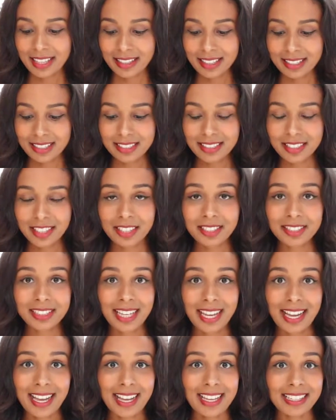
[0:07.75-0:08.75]
This is going
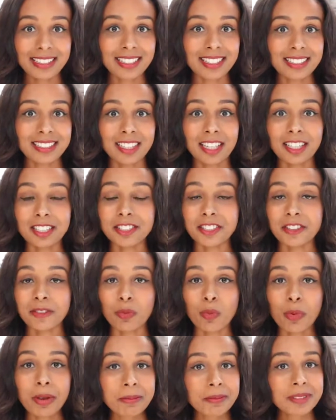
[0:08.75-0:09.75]
to add a touch of
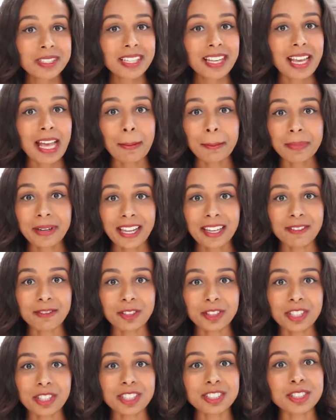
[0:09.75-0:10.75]
whimsy and
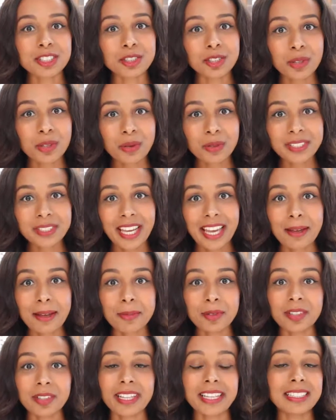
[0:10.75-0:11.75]
playfulness to your
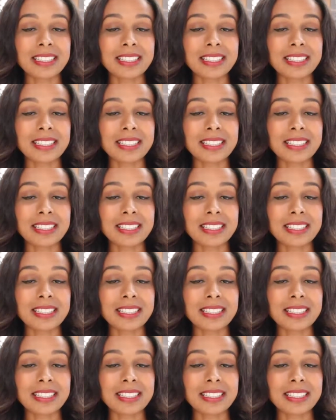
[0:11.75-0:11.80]
table.